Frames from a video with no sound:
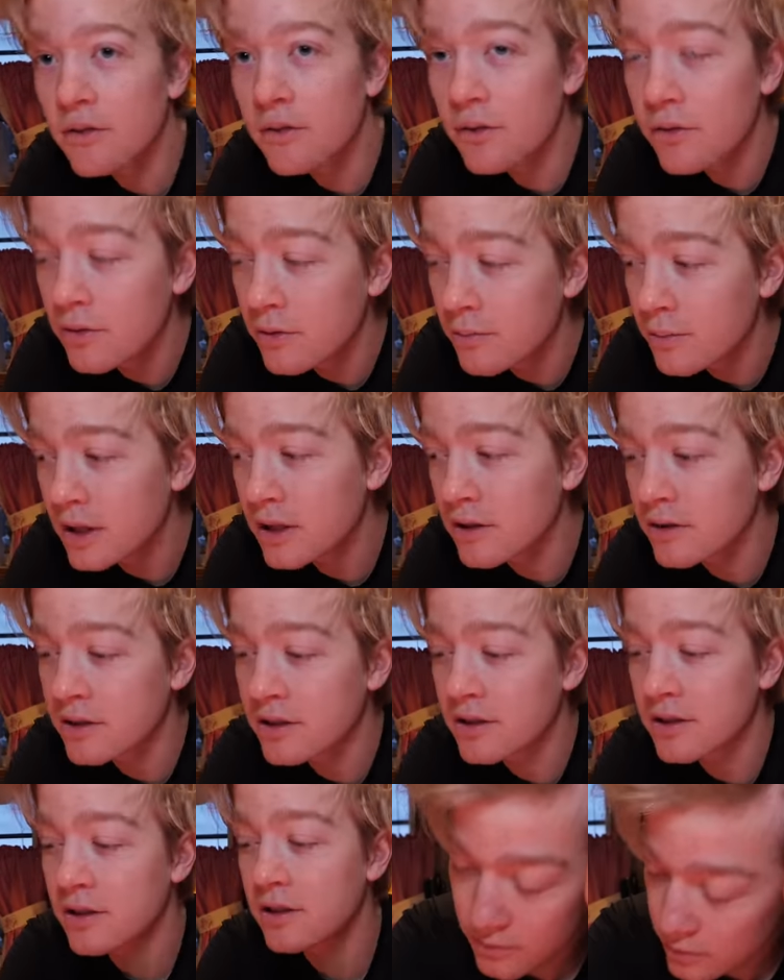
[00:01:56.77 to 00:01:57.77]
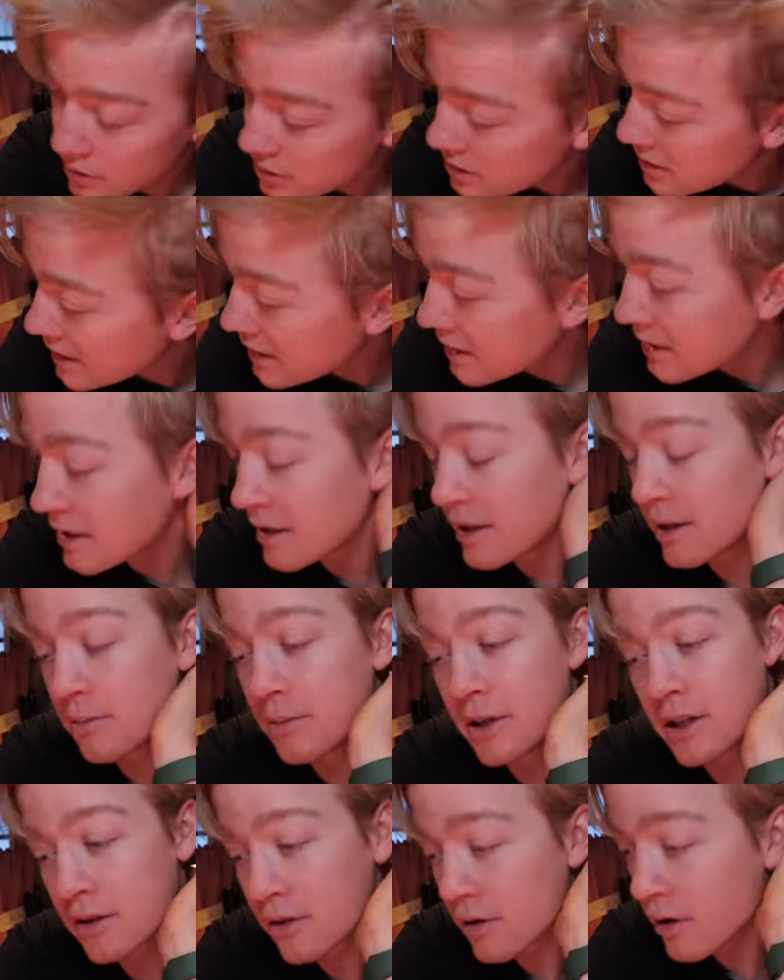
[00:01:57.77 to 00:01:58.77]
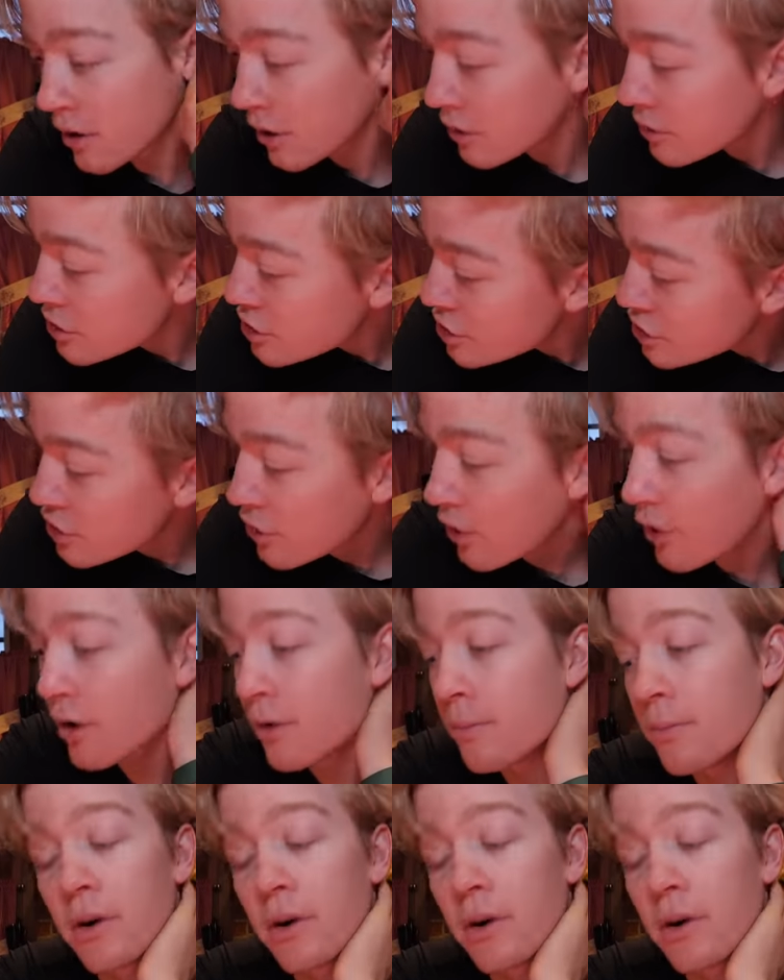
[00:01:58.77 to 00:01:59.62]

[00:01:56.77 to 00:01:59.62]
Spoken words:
do because was still a little bit unsure.